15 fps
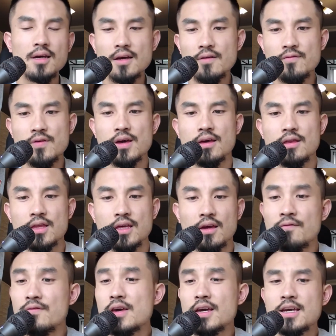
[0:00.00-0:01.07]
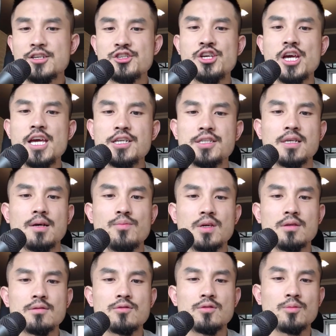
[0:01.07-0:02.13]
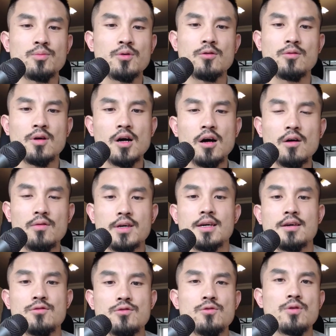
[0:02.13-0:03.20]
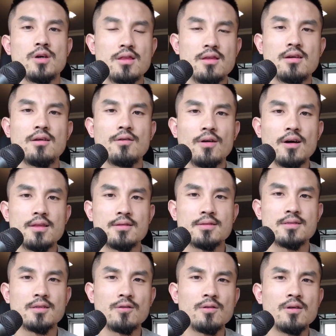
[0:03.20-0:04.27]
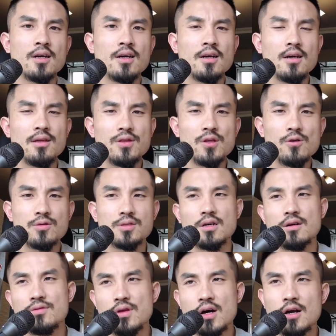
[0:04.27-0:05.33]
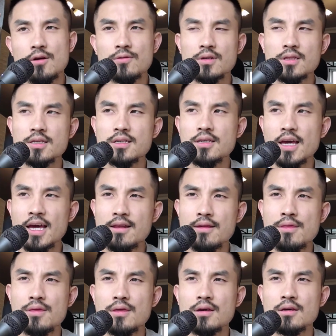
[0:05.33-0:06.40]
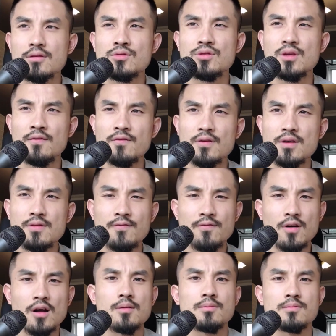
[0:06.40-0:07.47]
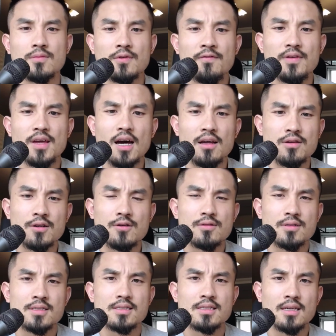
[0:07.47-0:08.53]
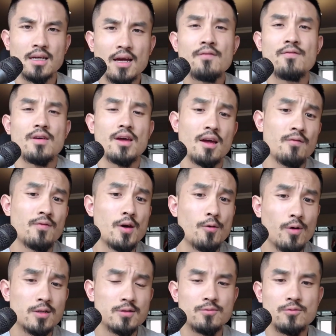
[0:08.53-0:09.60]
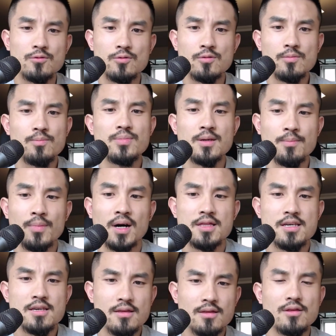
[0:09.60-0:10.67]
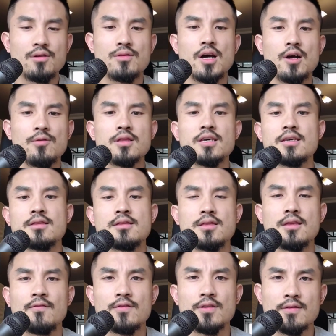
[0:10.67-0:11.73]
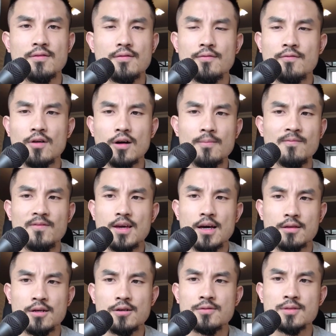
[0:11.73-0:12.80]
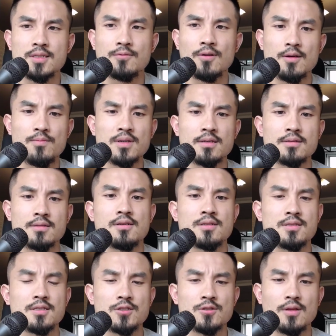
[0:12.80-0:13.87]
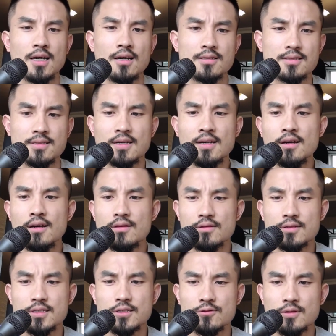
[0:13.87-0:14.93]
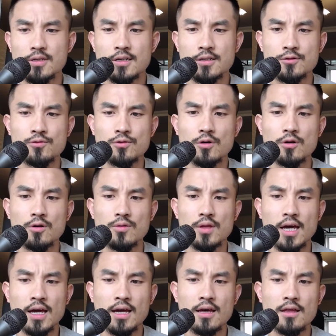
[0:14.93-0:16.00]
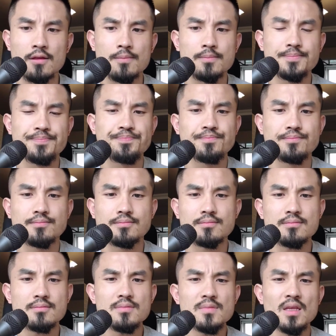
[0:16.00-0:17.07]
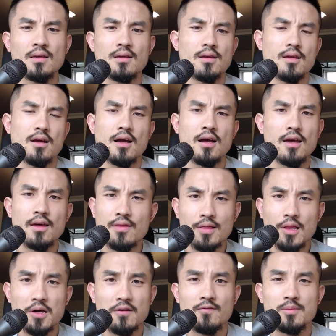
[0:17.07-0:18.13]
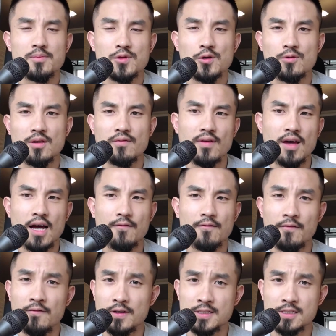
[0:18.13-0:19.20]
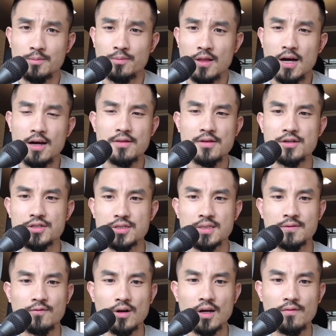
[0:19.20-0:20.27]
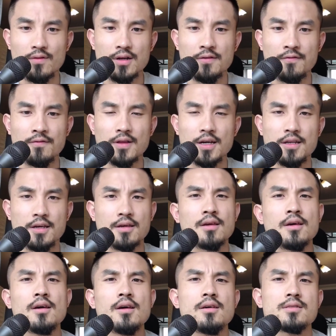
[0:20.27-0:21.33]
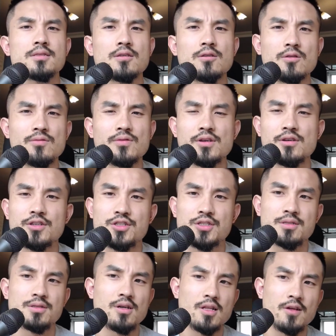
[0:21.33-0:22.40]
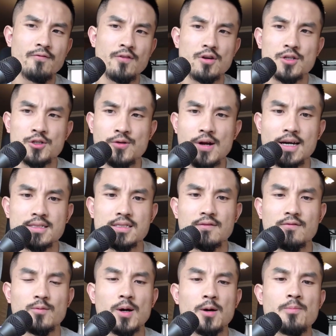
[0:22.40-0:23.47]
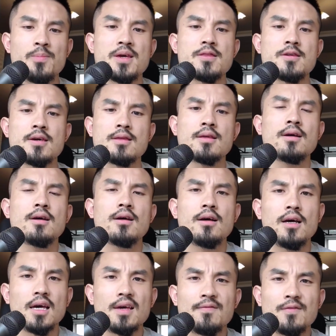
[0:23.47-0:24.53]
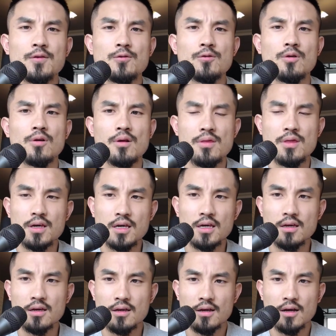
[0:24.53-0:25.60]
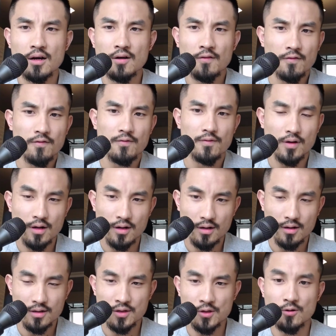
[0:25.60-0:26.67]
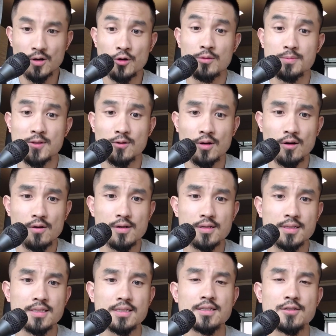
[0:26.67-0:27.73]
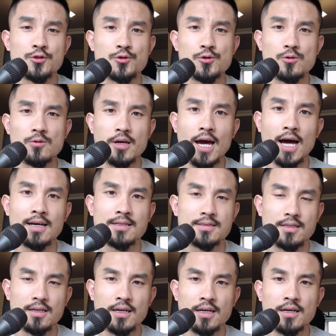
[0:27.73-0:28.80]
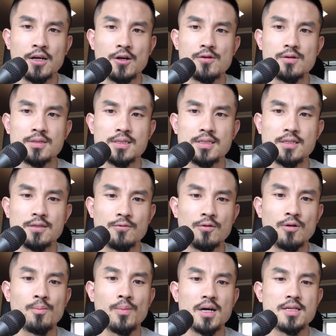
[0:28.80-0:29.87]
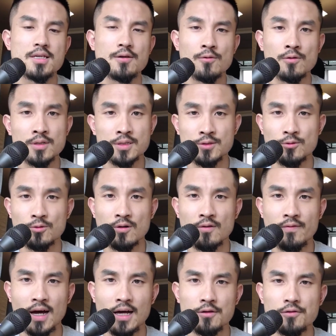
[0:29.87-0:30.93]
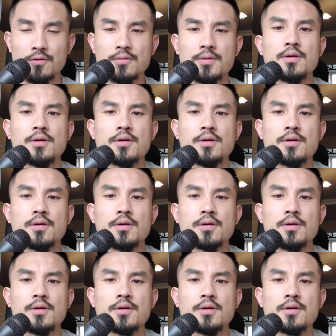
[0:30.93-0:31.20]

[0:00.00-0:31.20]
if they can change something to the protocol, they can do it, right? So those are not really anything different from fiat currency. If they want to be money, they're not really any different from fiat currency, right? Because they're centralized, they're centrally controlled, and yeah, and a lot of them don't even have a fixed supply. They're just forever inflating. So they're just not very attractive, in my opinion, if you're thinking of a cryptocurrency truly as a currency or money or store of value.